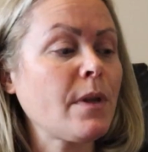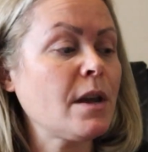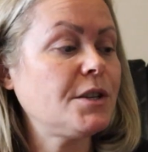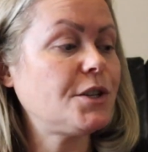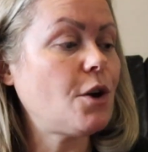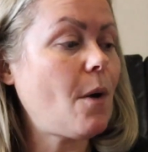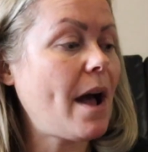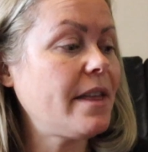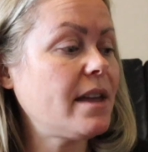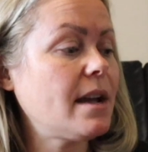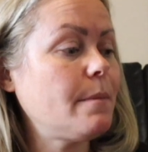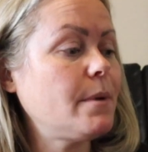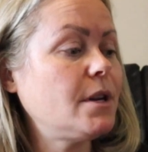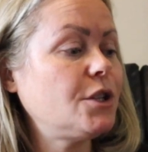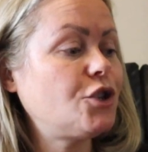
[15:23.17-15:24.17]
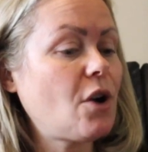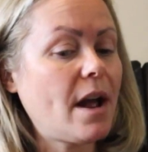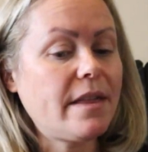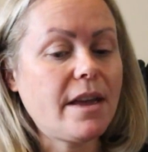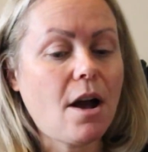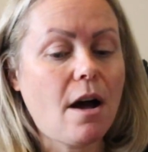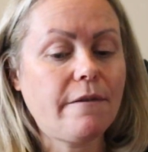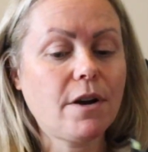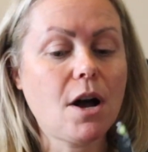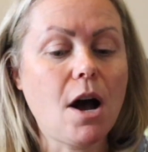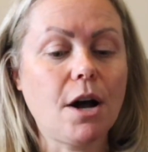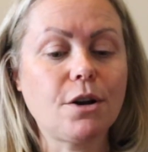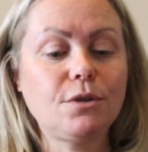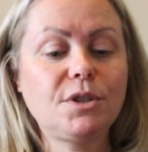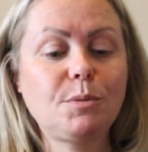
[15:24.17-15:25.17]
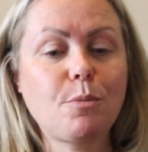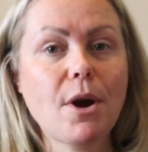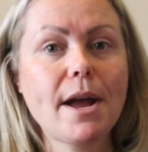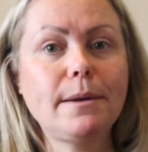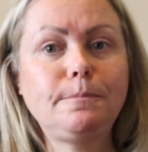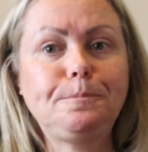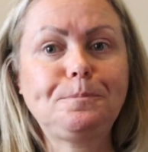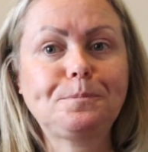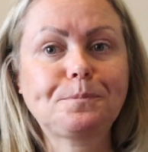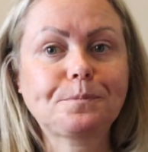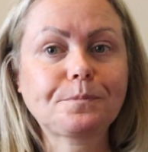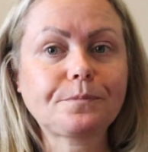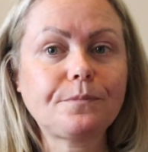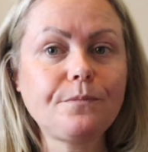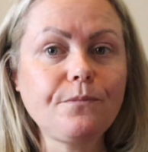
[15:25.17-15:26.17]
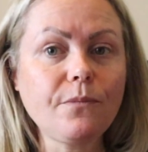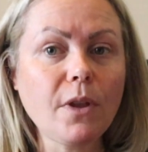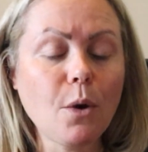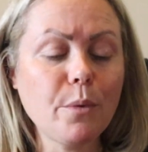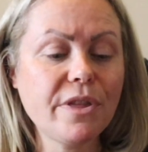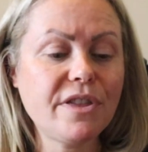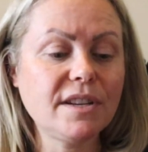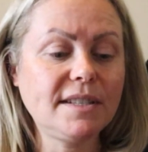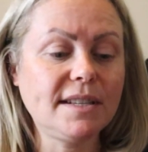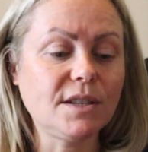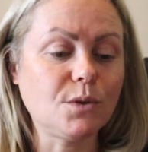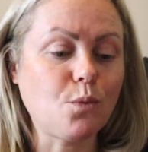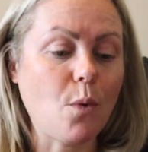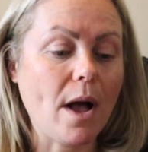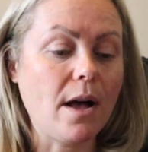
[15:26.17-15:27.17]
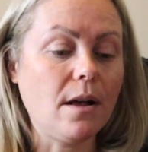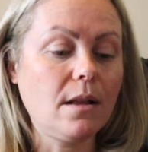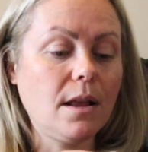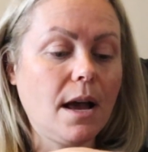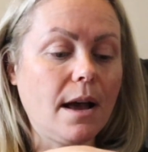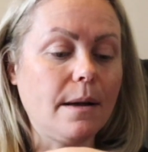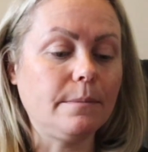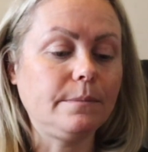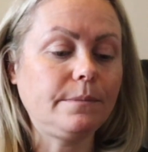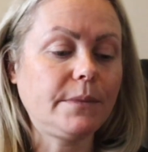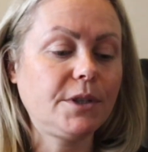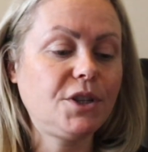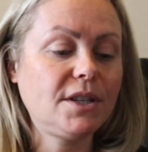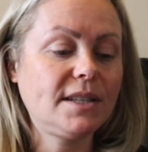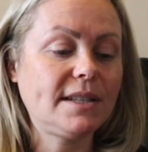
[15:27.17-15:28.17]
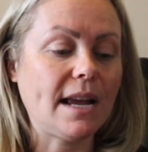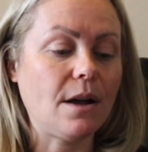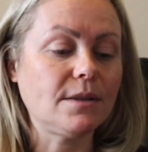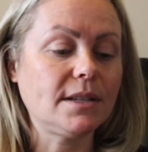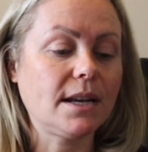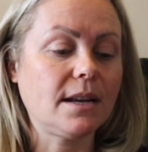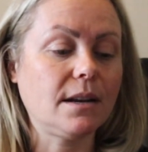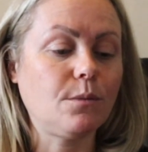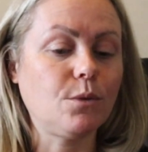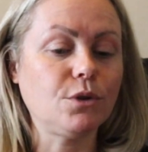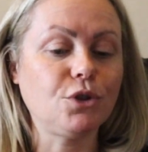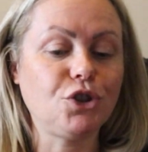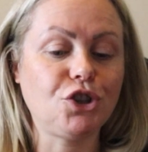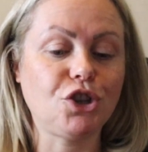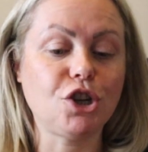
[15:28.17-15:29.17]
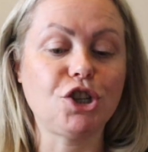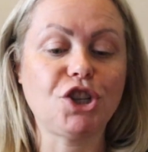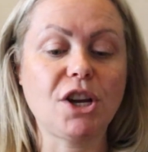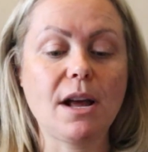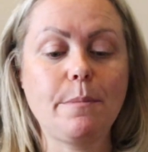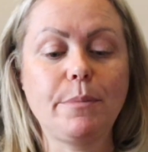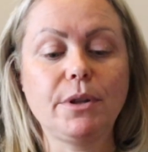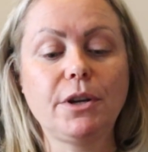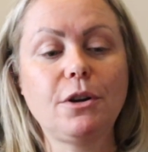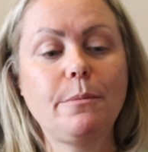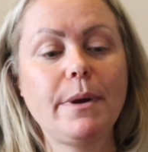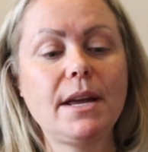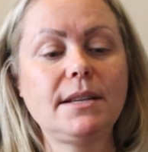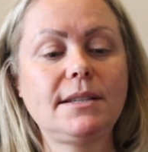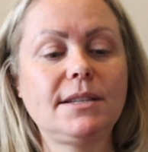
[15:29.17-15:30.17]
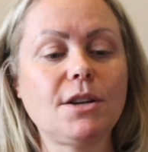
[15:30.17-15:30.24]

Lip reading: So I think I'm gonna try the avocado spread with this as well. It just sounds like it will zhuzh it up a little bit.